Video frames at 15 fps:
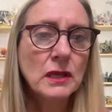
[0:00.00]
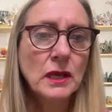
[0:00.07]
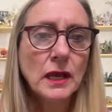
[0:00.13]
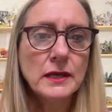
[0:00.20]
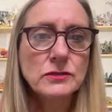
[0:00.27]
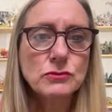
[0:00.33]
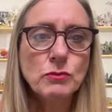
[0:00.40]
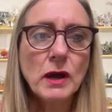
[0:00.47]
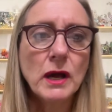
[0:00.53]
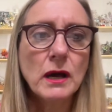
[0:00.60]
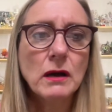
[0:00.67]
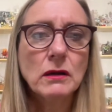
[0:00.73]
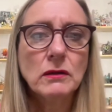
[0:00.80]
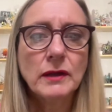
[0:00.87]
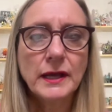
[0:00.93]
as
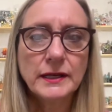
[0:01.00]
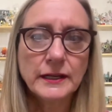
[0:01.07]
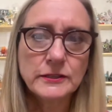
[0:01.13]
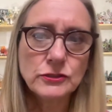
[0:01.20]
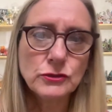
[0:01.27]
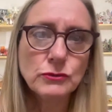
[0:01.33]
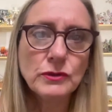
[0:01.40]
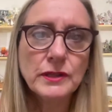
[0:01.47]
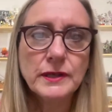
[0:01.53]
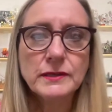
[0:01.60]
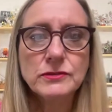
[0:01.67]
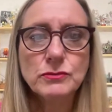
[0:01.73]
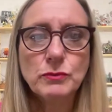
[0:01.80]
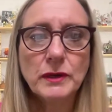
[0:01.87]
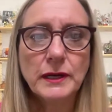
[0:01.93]
well. And I do
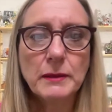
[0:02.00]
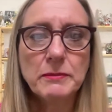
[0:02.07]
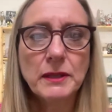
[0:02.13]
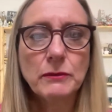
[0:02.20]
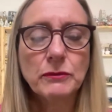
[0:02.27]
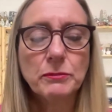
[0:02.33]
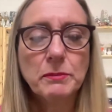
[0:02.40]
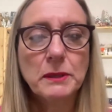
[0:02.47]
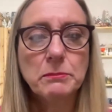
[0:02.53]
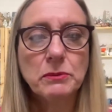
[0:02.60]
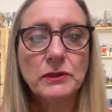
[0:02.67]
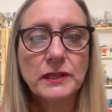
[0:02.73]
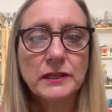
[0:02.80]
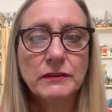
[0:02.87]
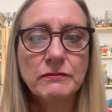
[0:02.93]
this when I meet with people
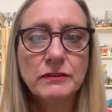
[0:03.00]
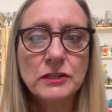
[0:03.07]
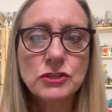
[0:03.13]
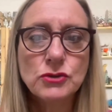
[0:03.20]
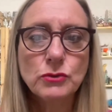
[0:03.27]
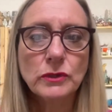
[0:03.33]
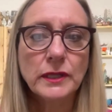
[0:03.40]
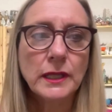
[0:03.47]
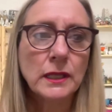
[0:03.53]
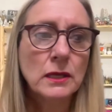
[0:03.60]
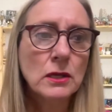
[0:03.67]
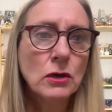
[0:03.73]
individually.